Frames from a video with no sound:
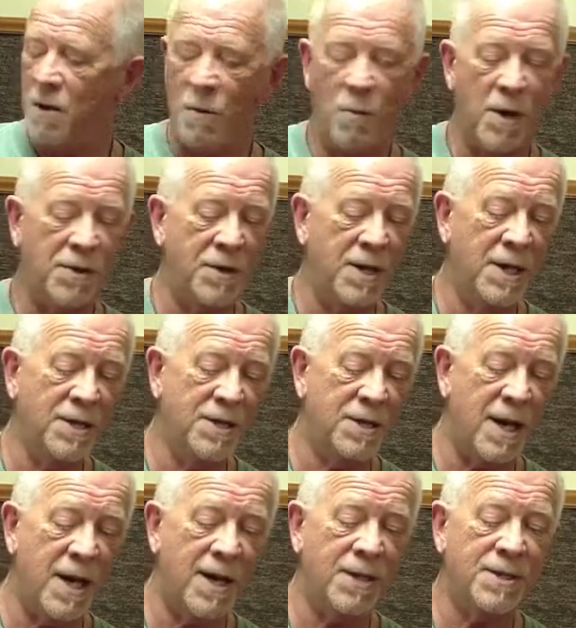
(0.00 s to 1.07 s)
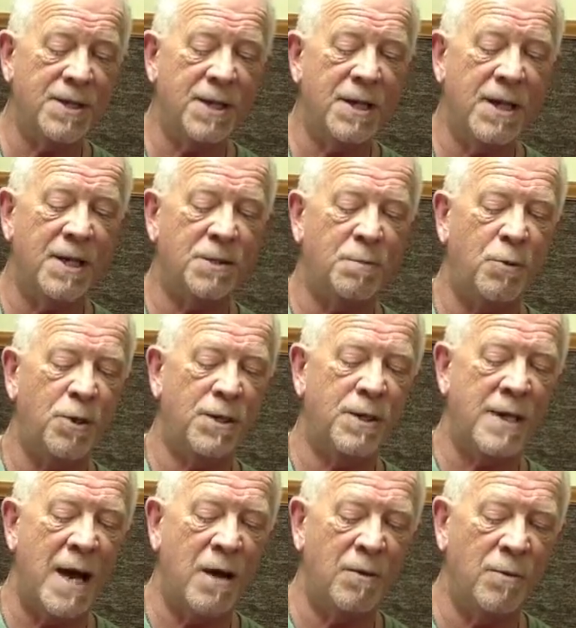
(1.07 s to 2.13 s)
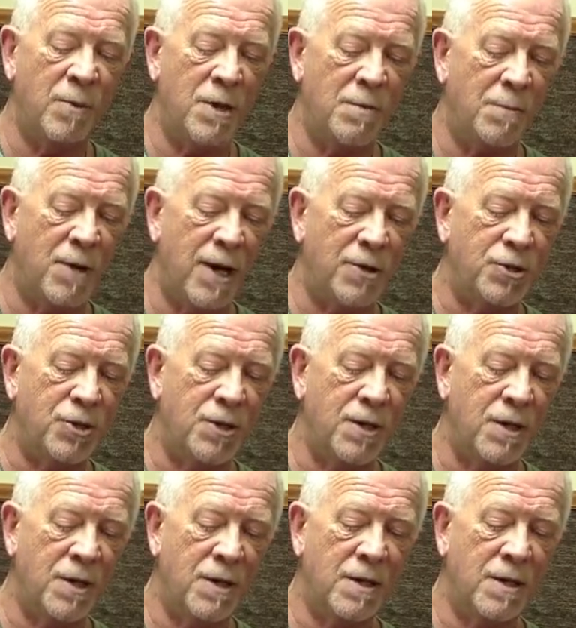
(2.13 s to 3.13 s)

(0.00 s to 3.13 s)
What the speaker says: What this does is put downward pressure